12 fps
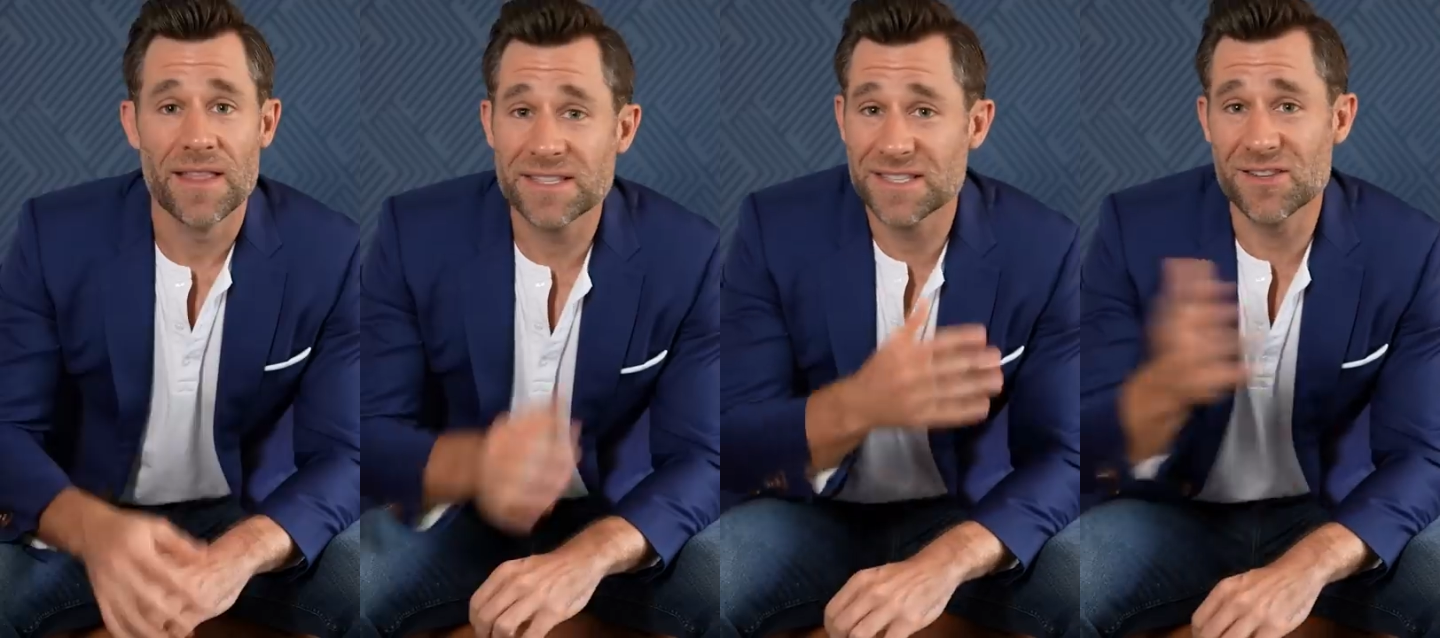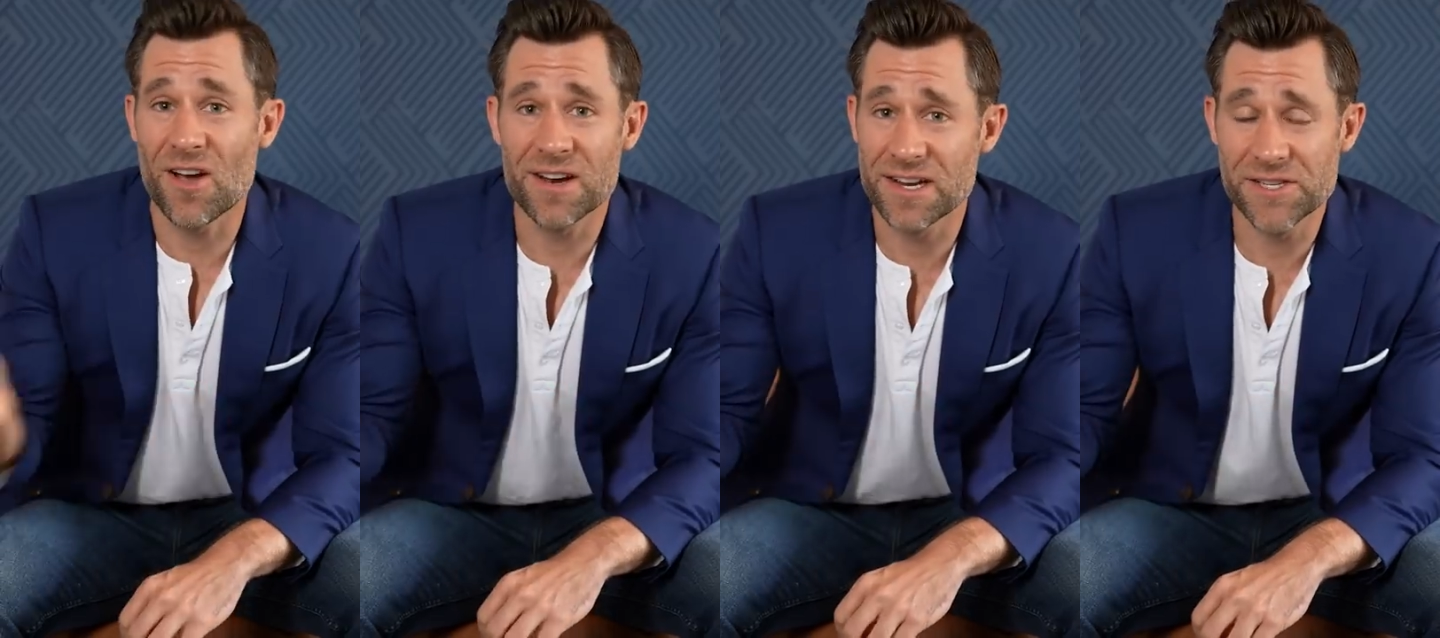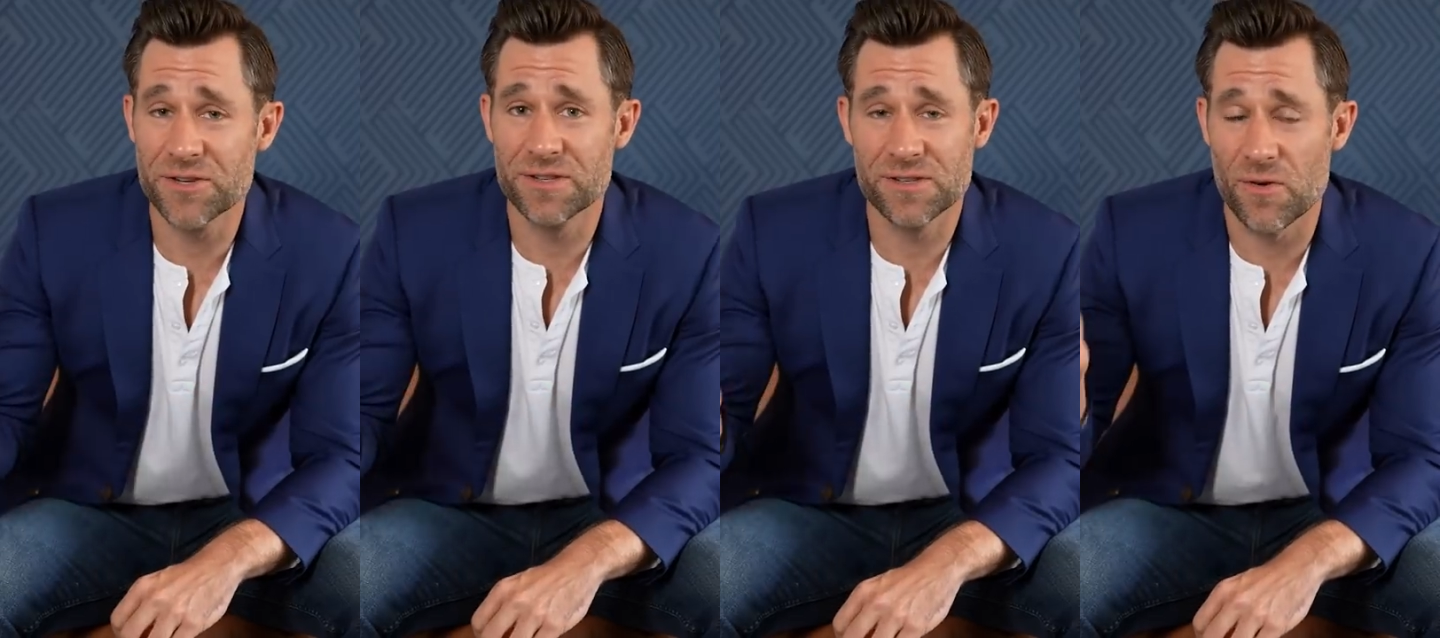is not an
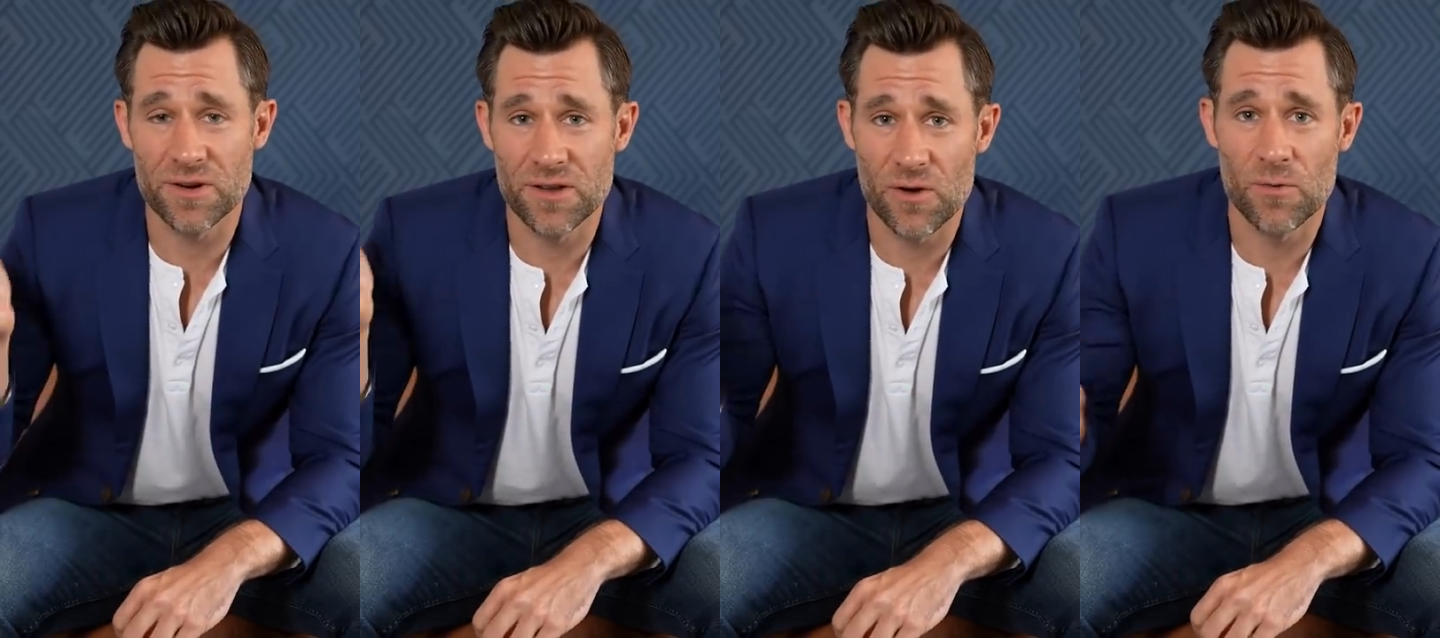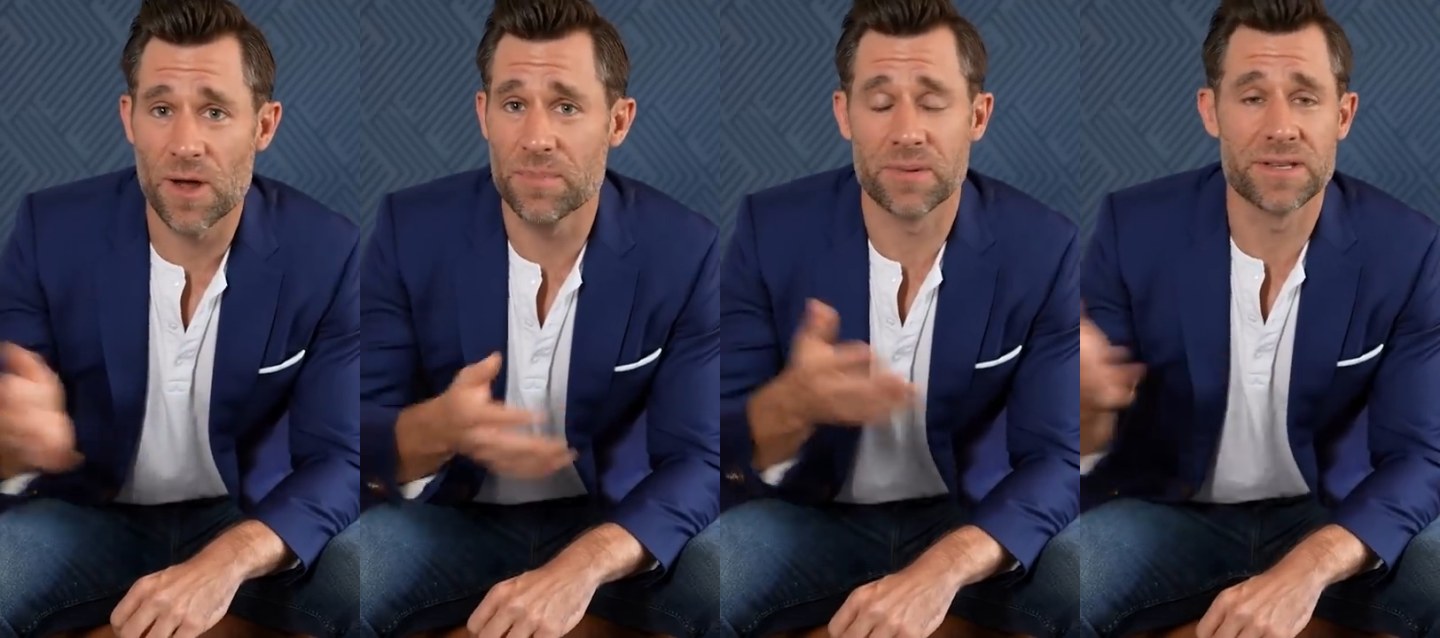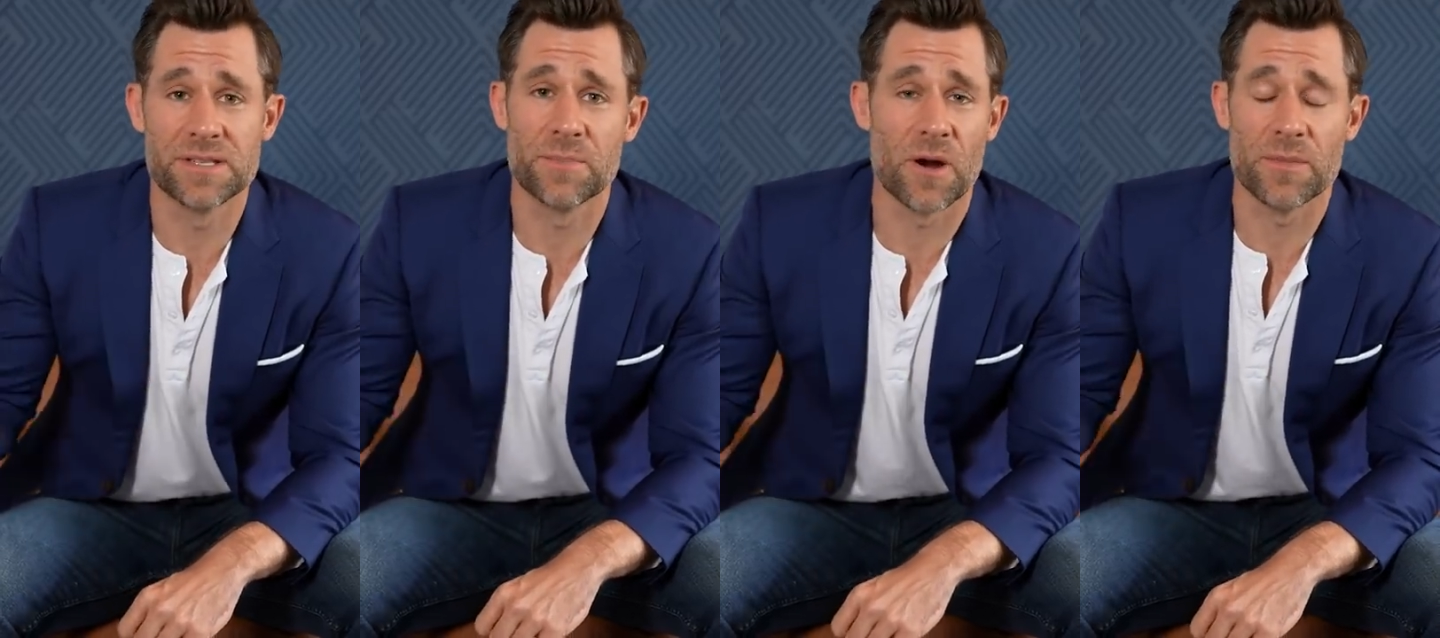issue that's going to go away.
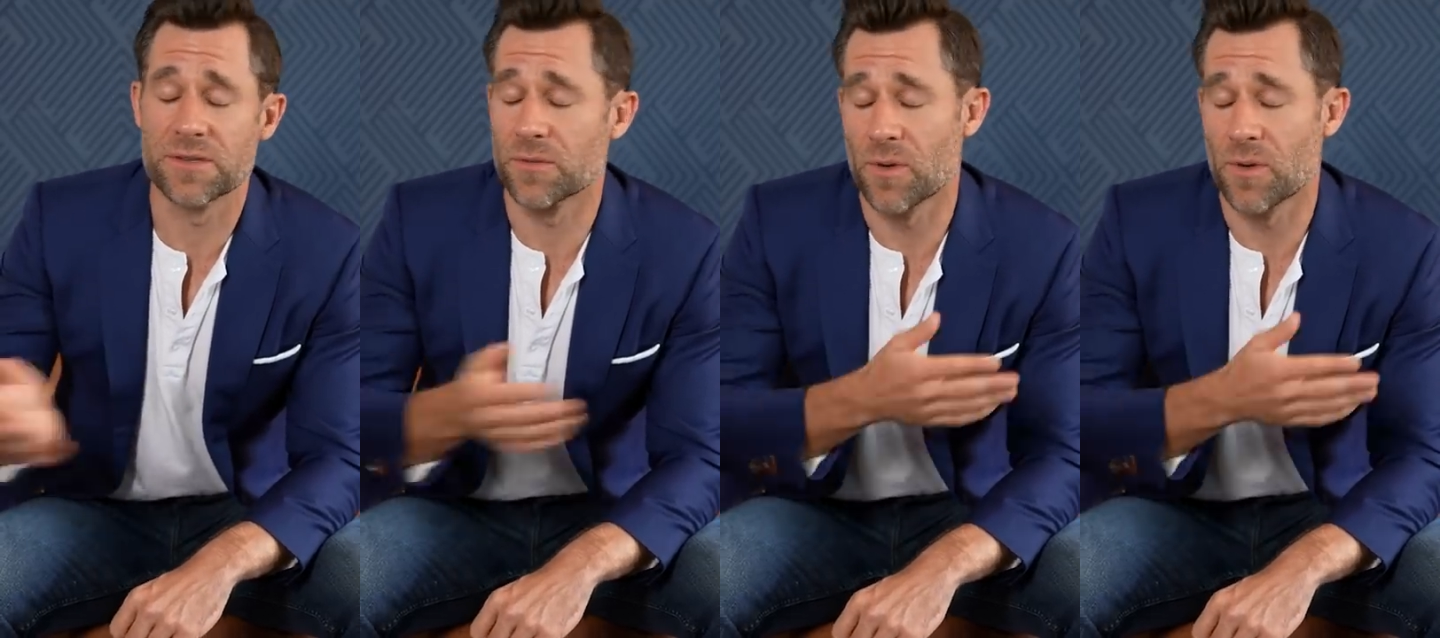Police departments are